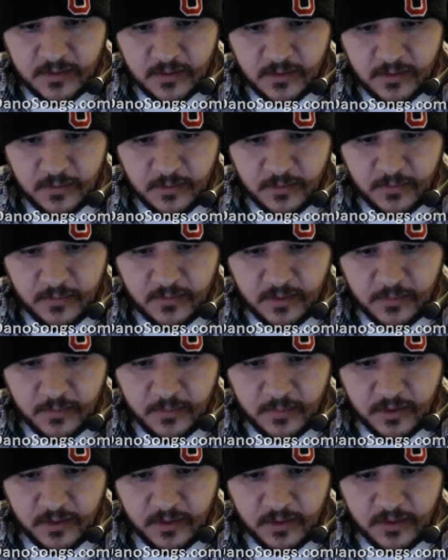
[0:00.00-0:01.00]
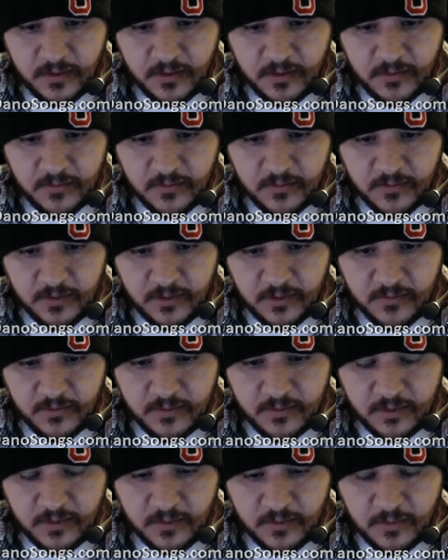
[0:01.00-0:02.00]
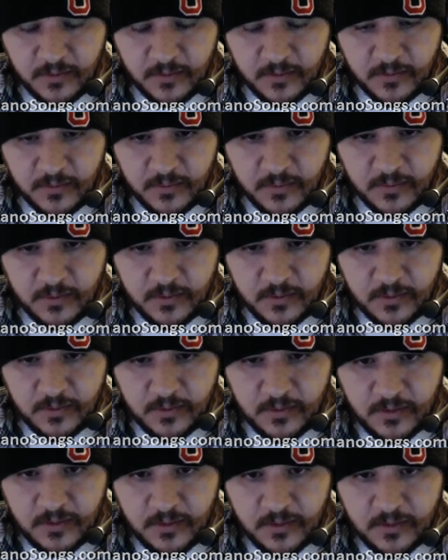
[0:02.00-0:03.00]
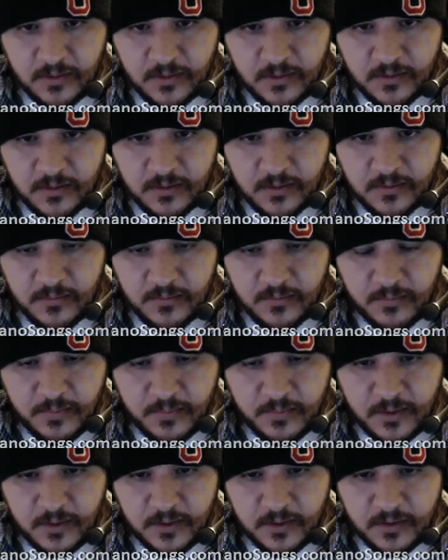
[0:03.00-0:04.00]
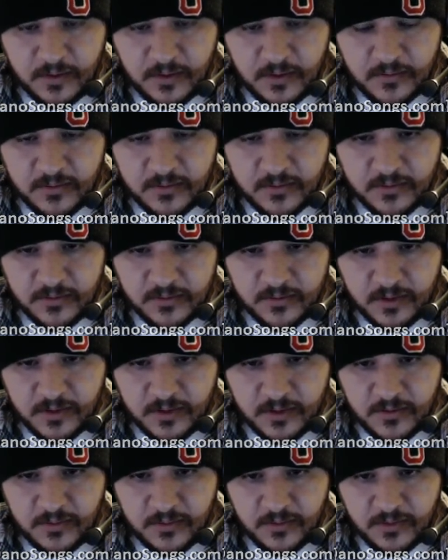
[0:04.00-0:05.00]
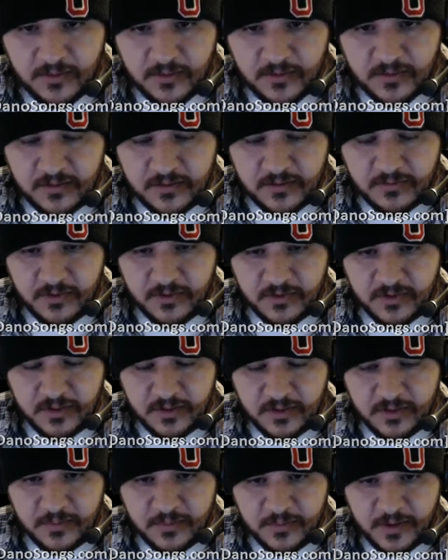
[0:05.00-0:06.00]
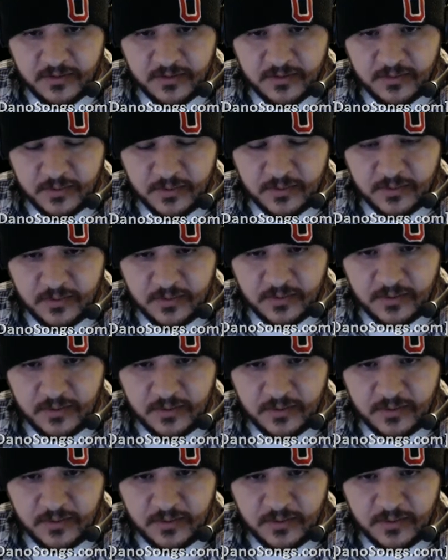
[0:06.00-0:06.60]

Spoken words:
I mean we've got plenty of Delta V left to get home. But you know, it's always great to do things as efficiently as possible.